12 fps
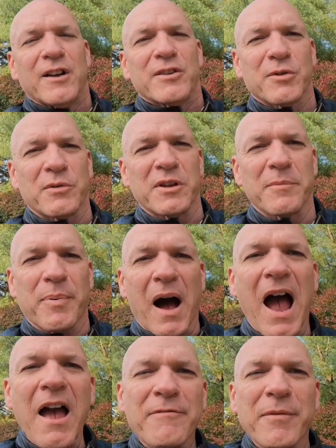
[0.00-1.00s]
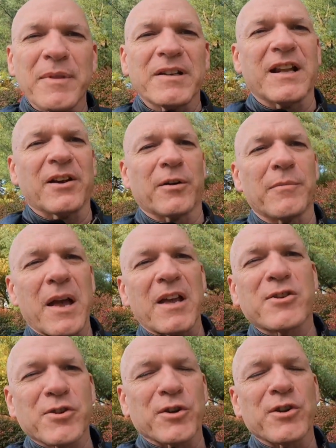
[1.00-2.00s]
So when you buy it from the dealer,
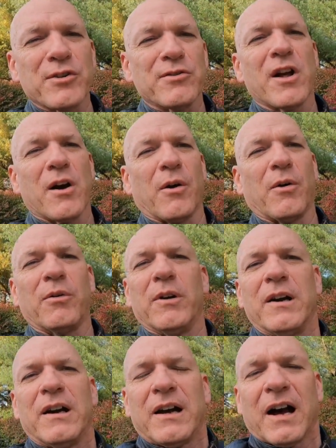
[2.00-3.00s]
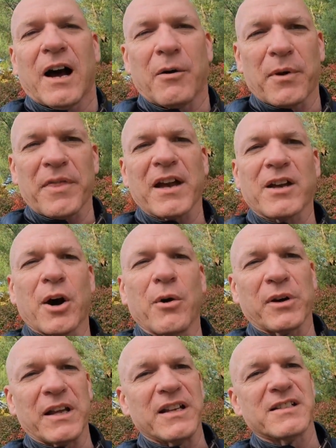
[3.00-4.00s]
make sure you know what that
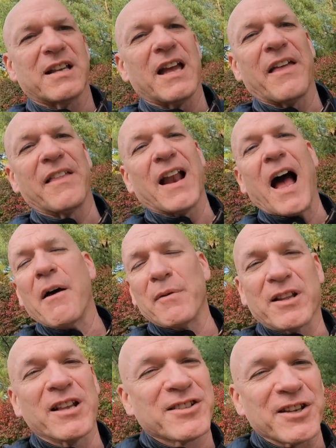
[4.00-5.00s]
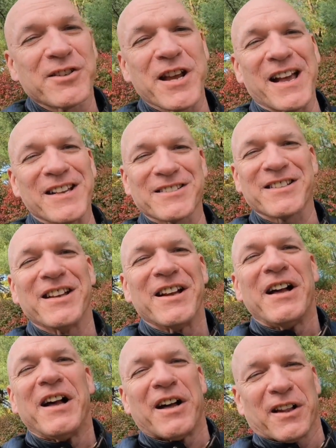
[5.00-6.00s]
code is. And then I would suggest
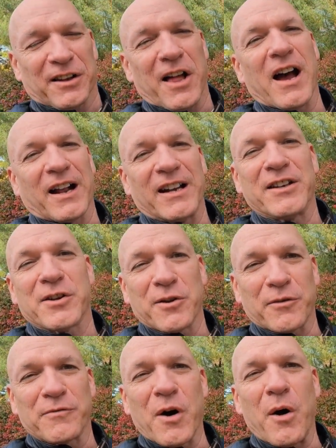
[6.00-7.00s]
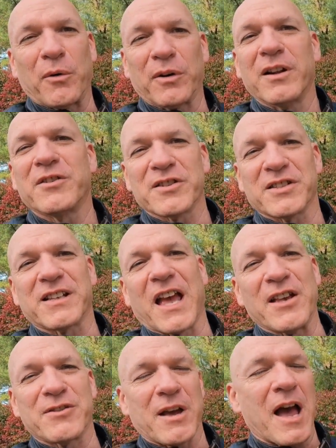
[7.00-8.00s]
log it into your phone just in
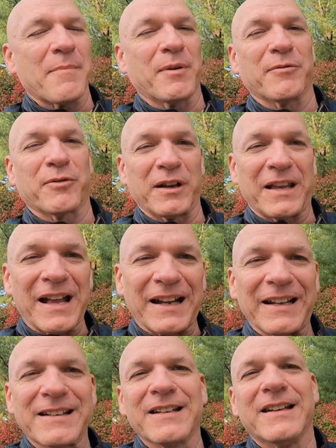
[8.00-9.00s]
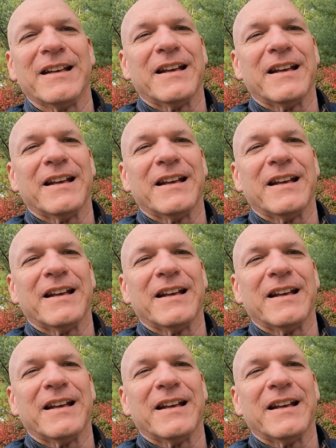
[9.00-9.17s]
case you happen to forget it.